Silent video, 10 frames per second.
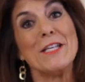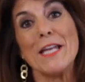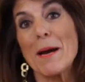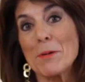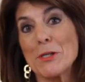
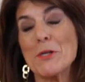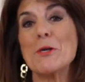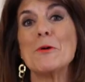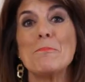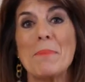Number
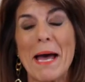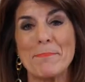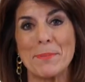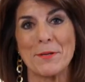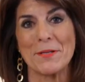2,
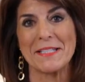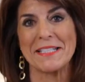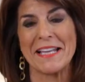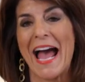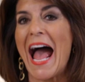peppers.
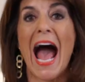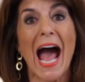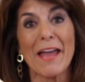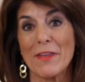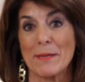
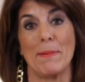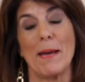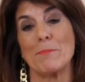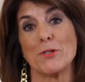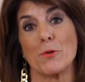I think
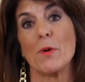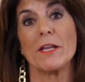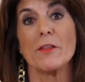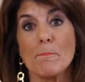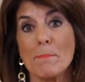peppers are one
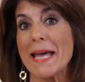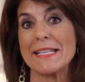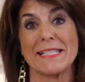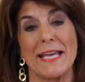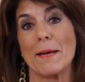of the
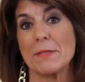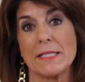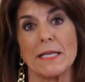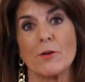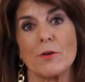best kept
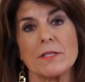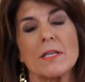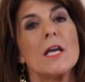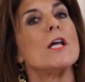secrets.